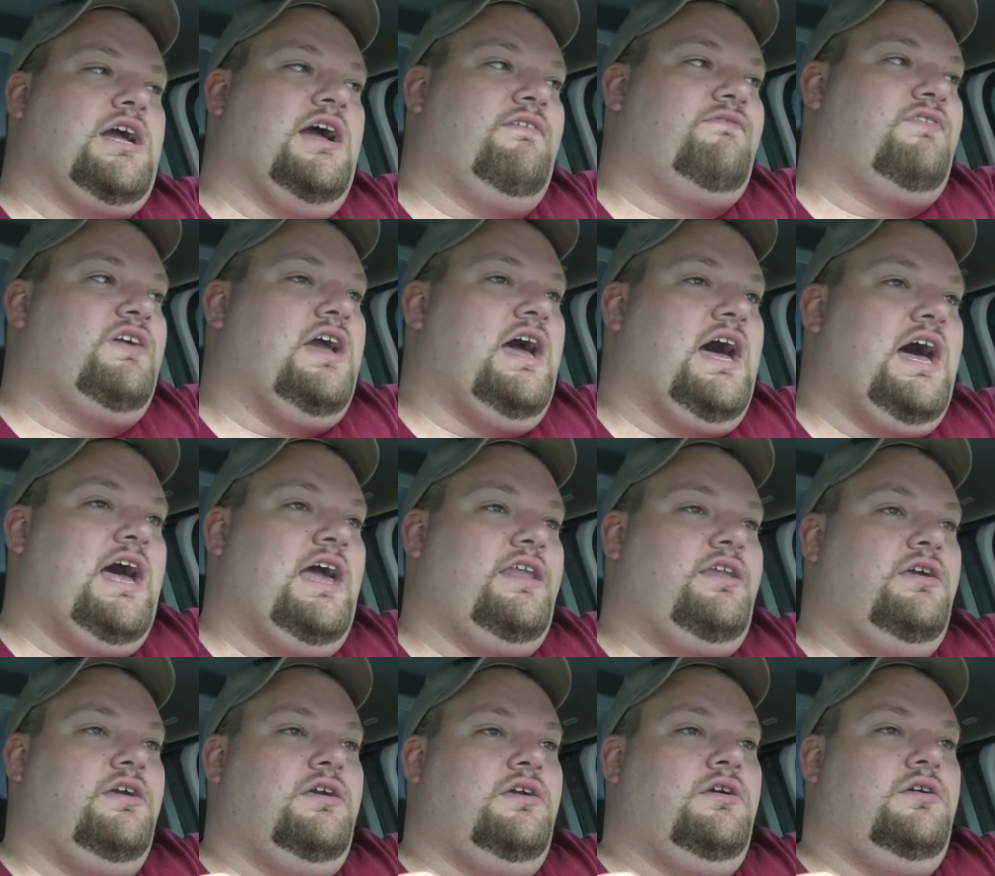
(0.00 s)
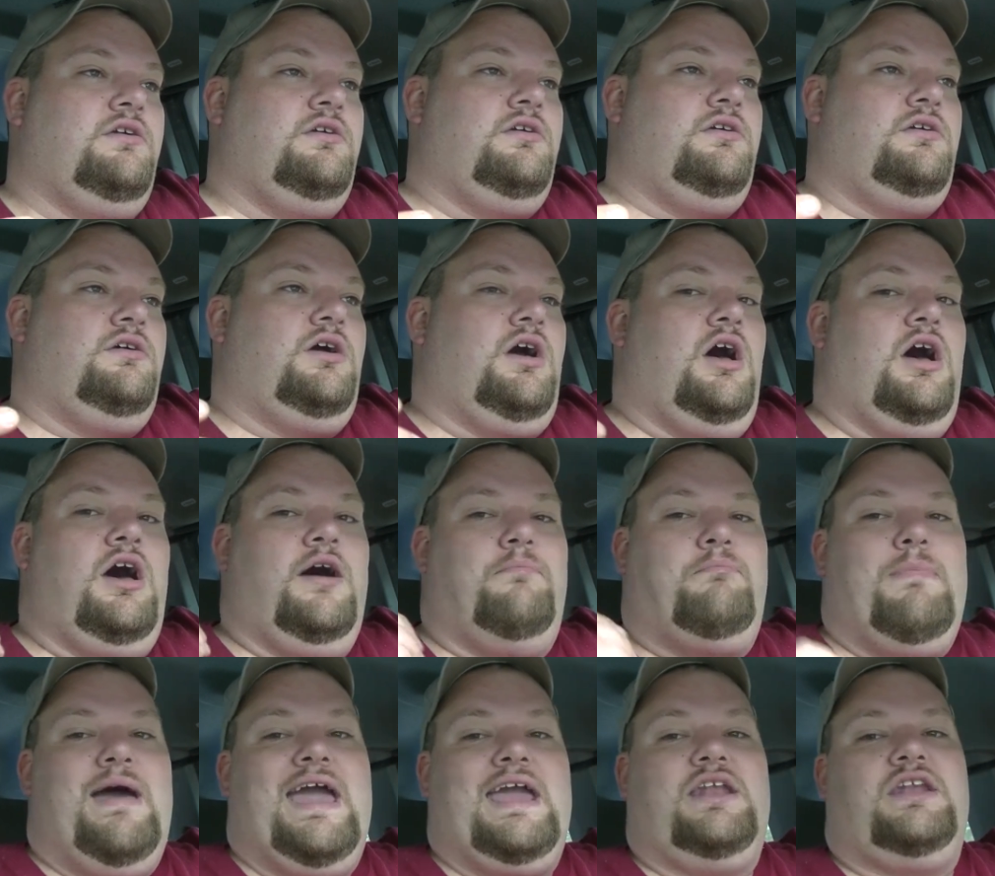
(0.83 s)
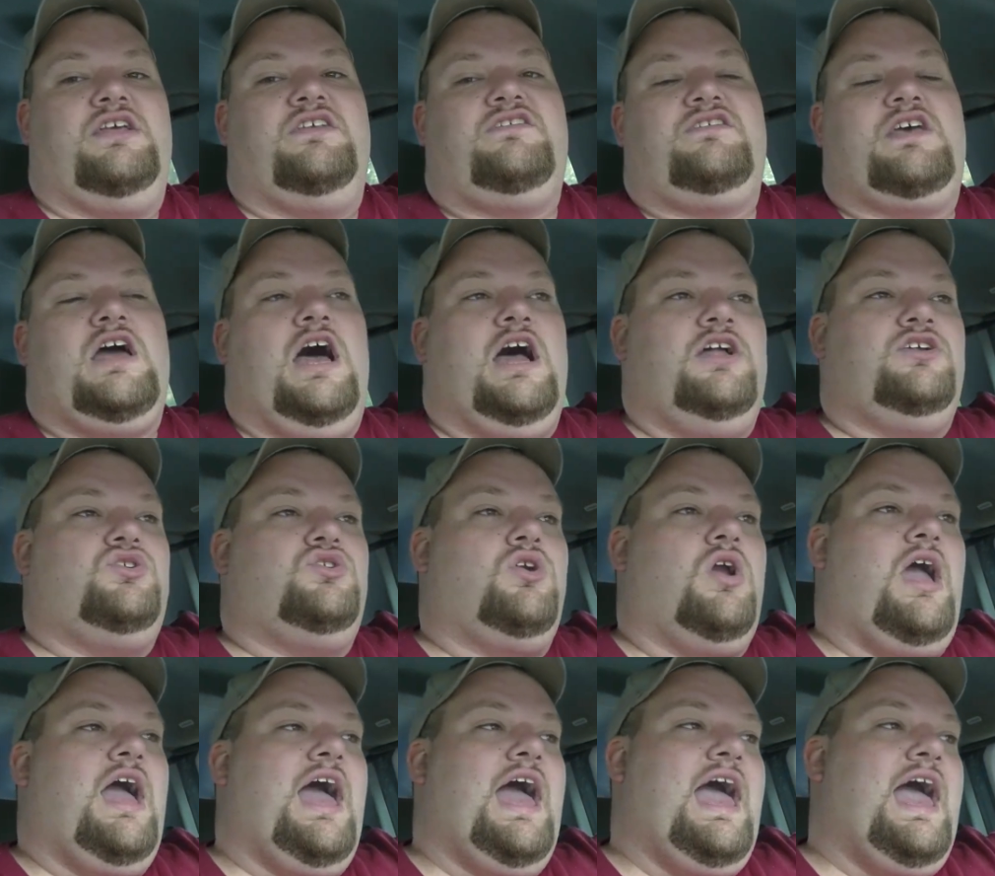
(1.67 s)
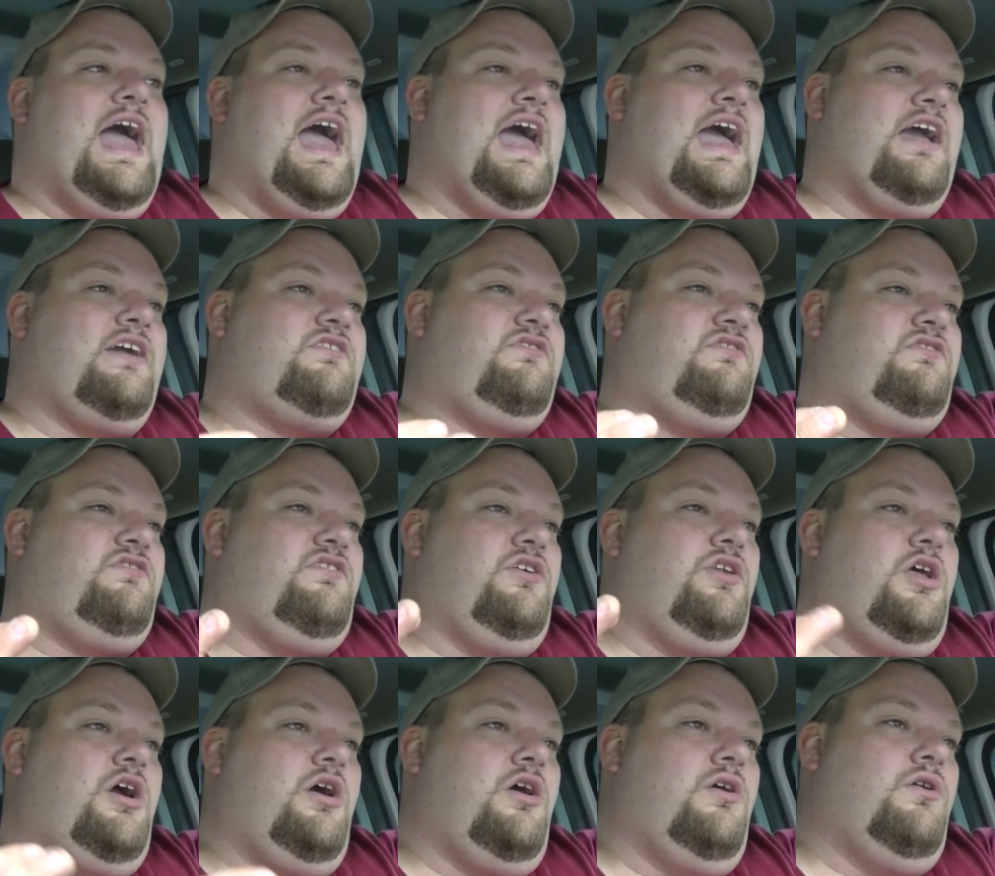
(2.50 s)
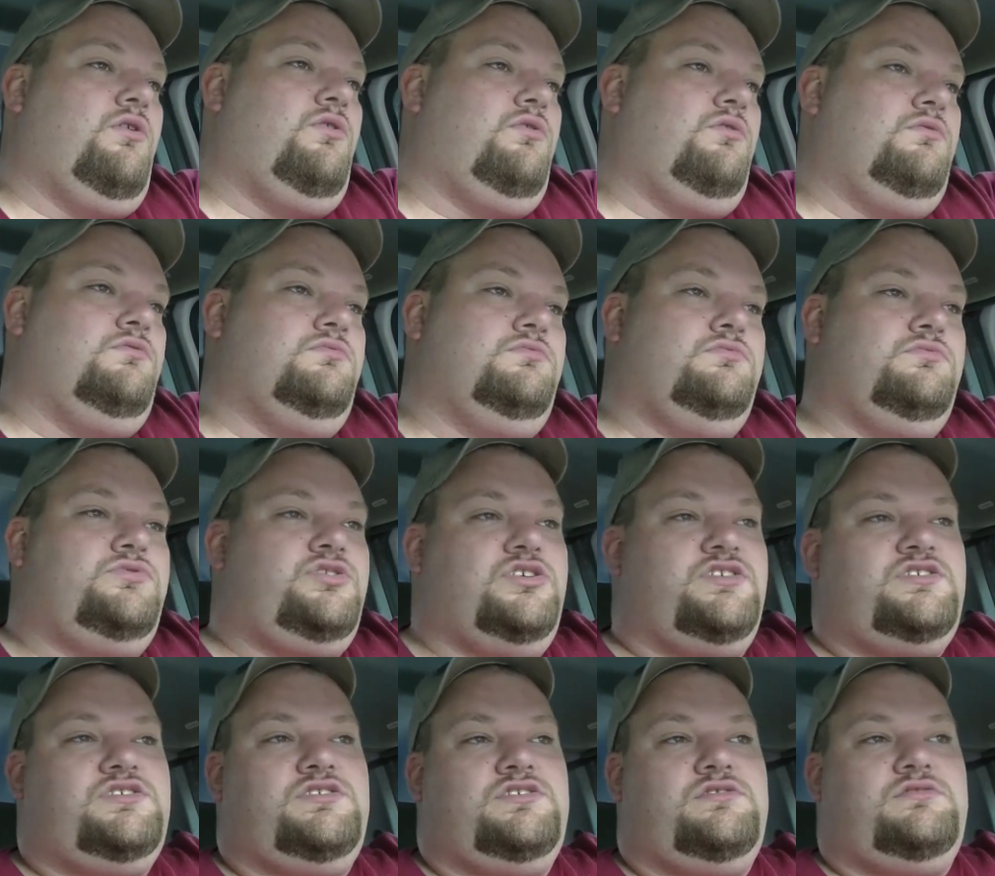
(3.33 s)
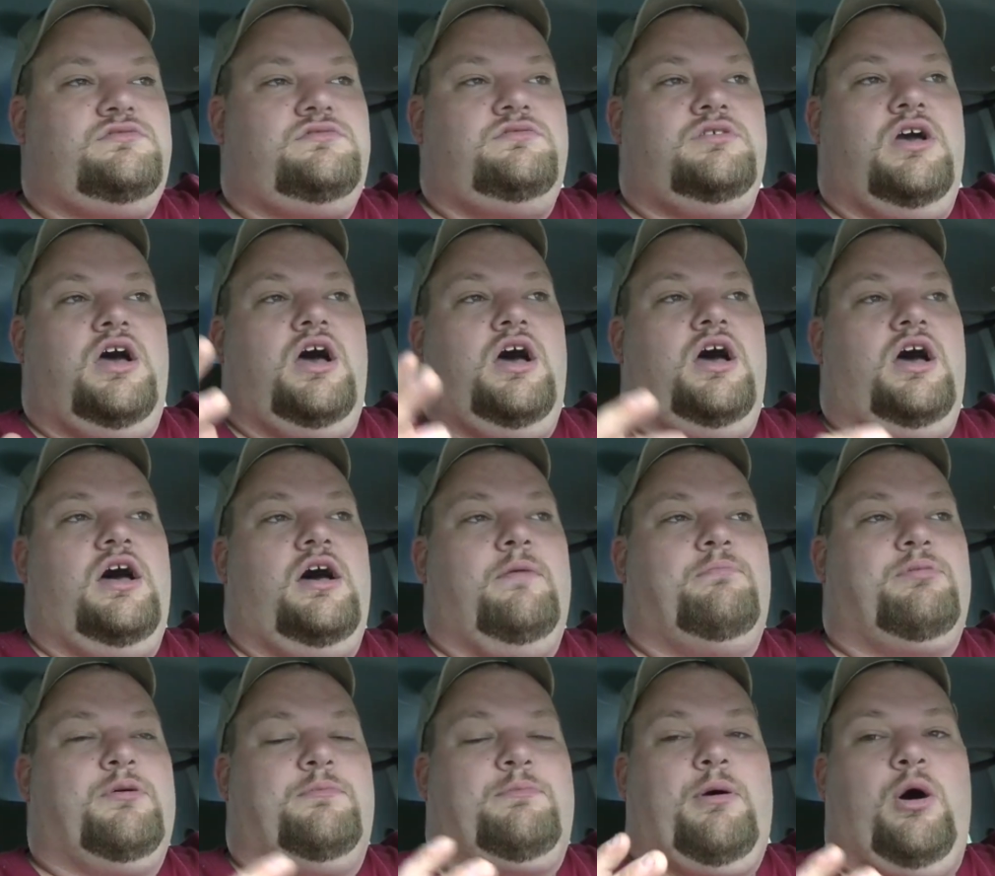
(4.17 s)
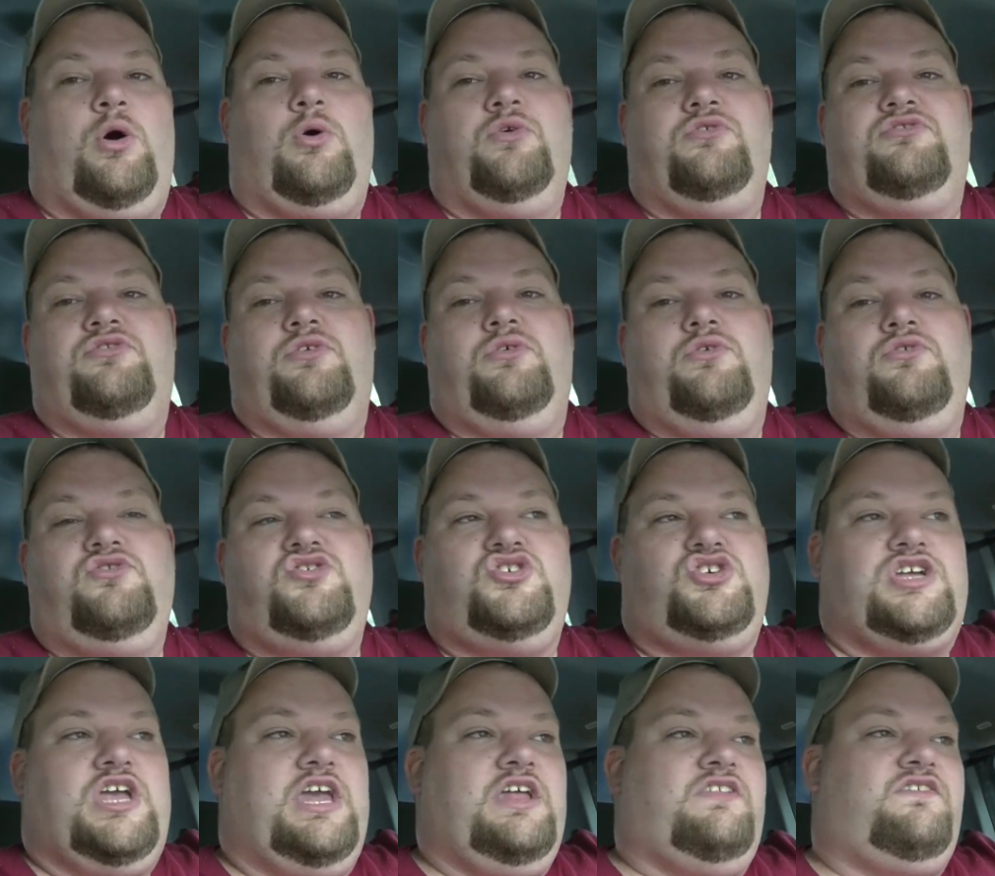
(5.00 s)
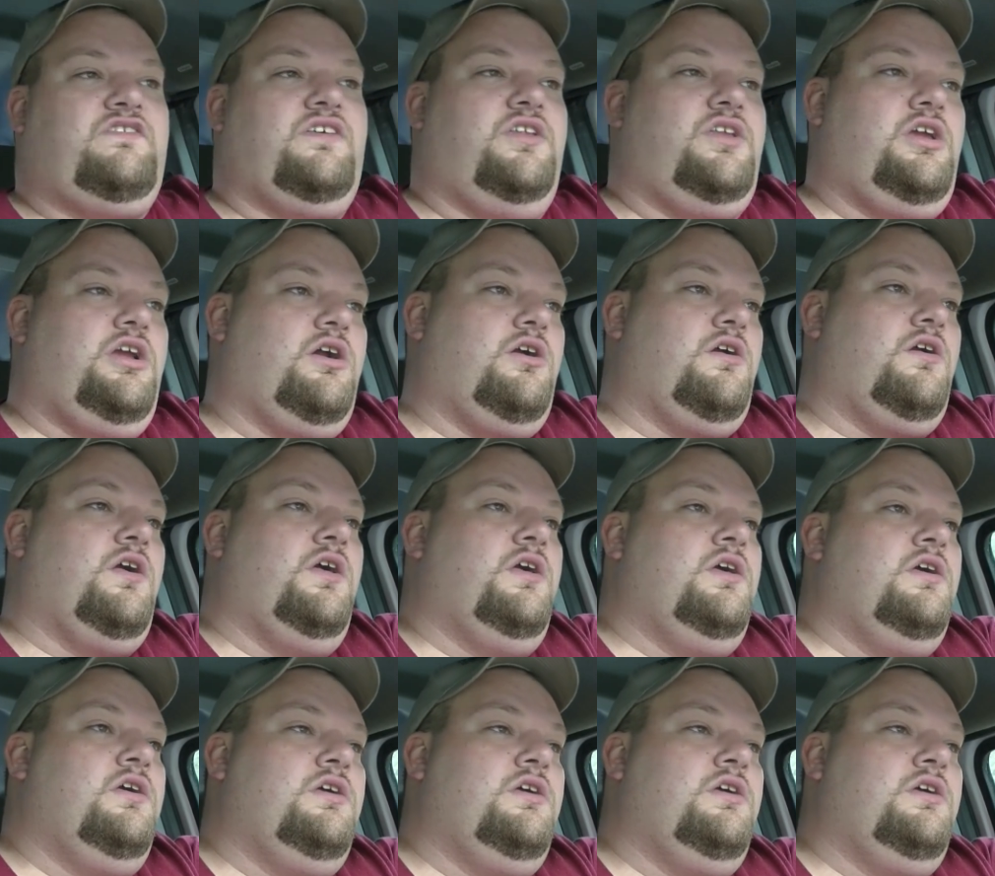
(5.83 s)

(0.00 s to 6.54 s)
I've got maintenance contracts, you know, just proposal sheets in here,